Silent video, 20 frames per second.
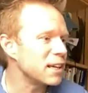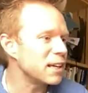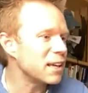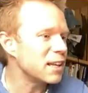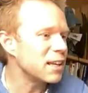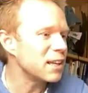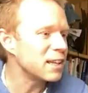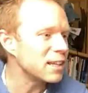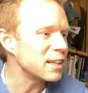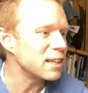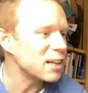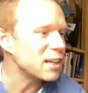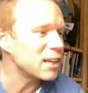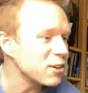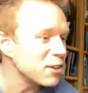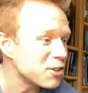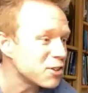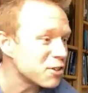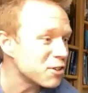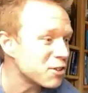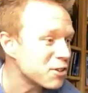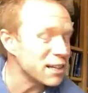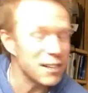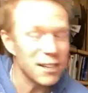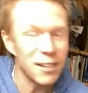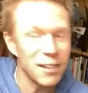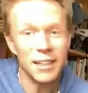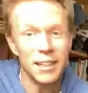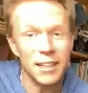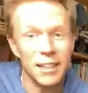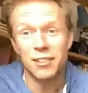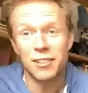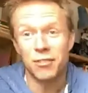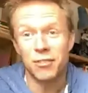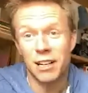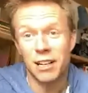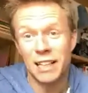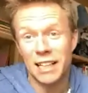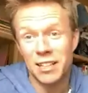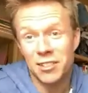The other trend I think that's
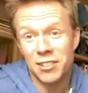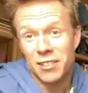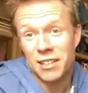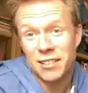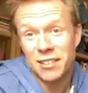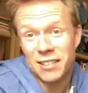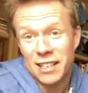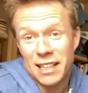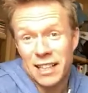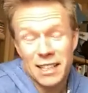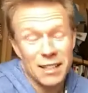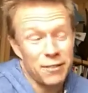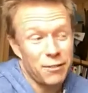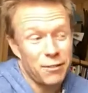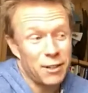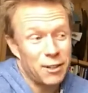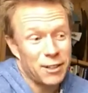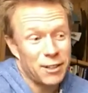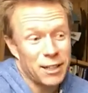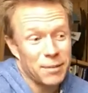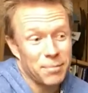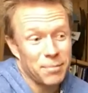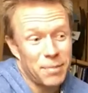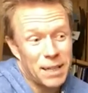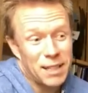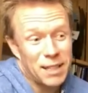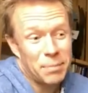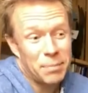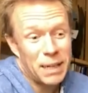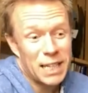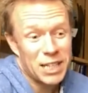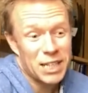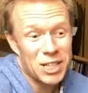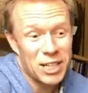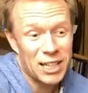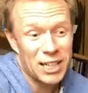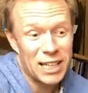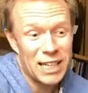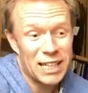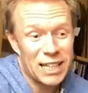really interesting, if we're looking bigger
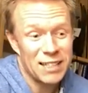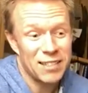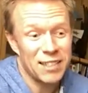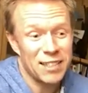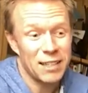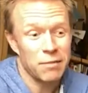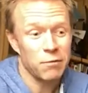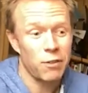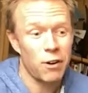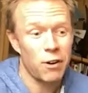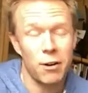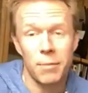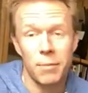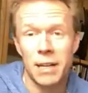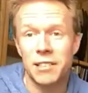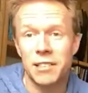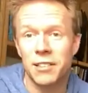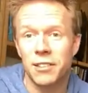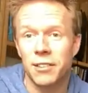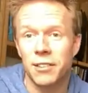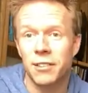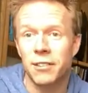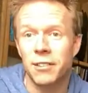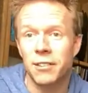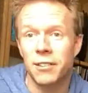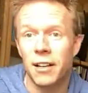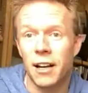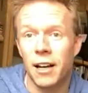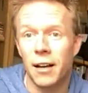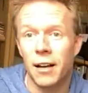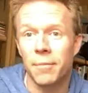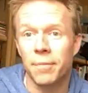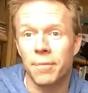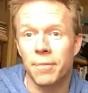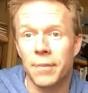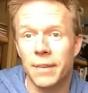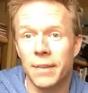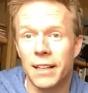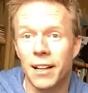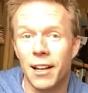picture, is the environmental,
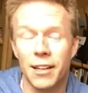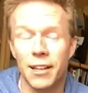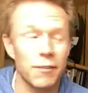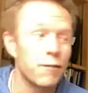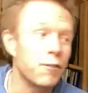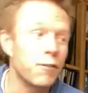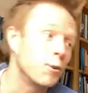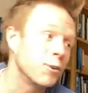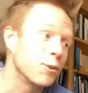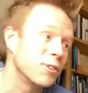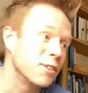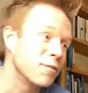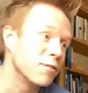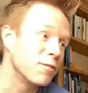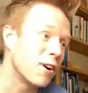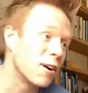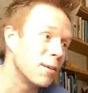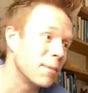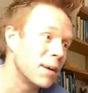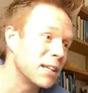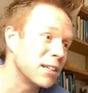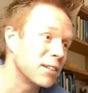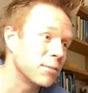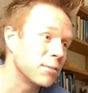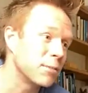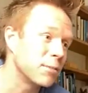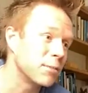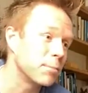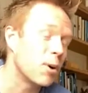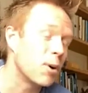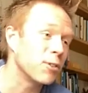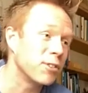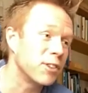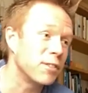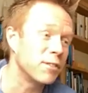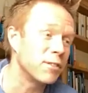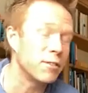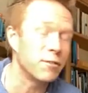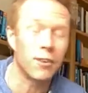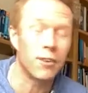like the forced
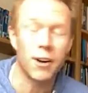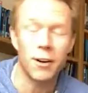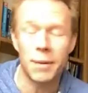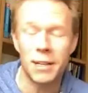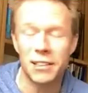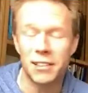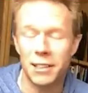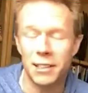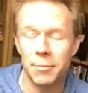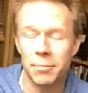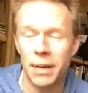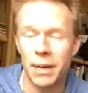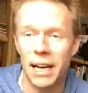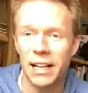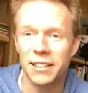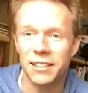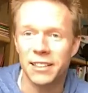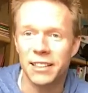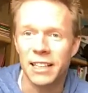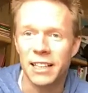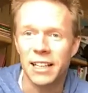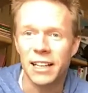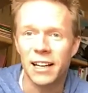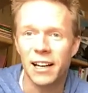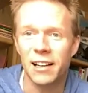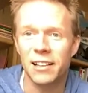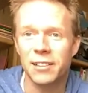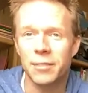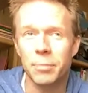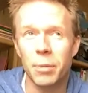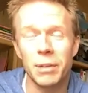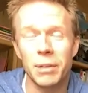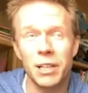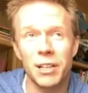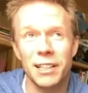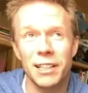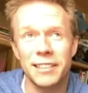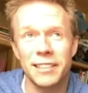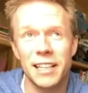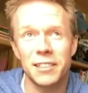positive environmental impact. It's probably
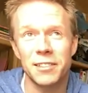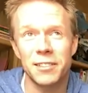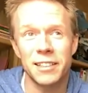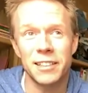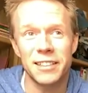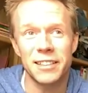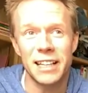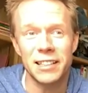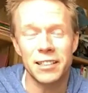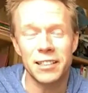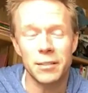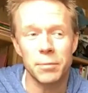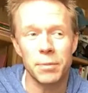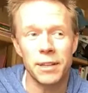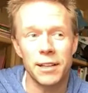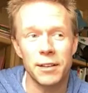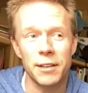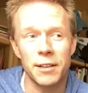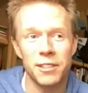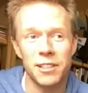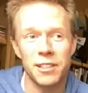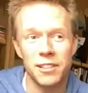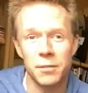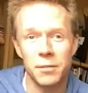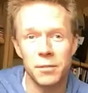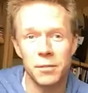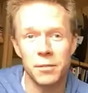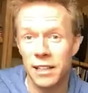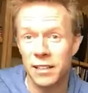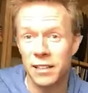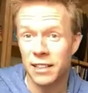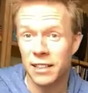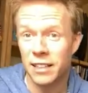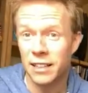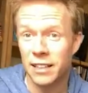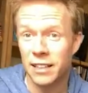early days in the data, but there was this amazing